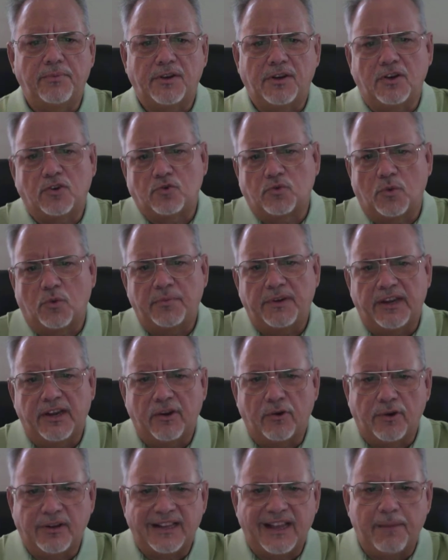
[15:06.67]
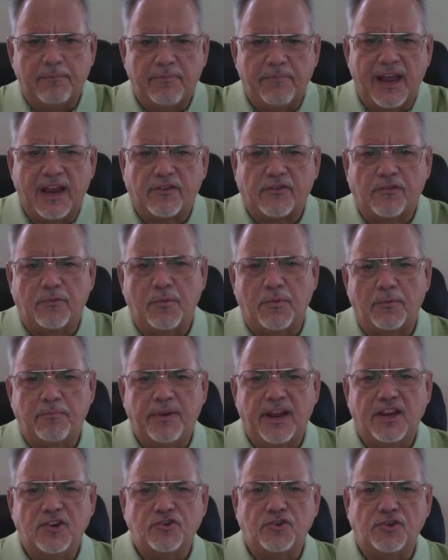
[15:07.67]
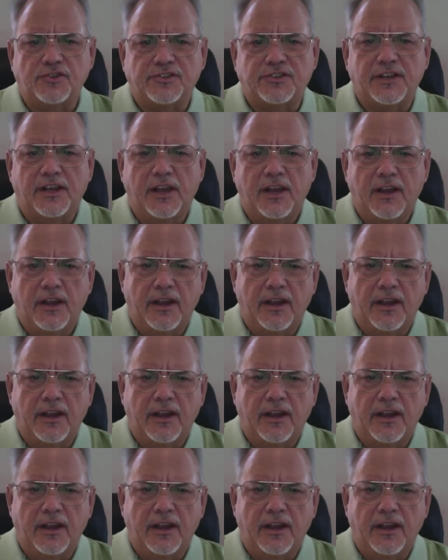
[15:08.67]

because we'll be hearing that back from our patients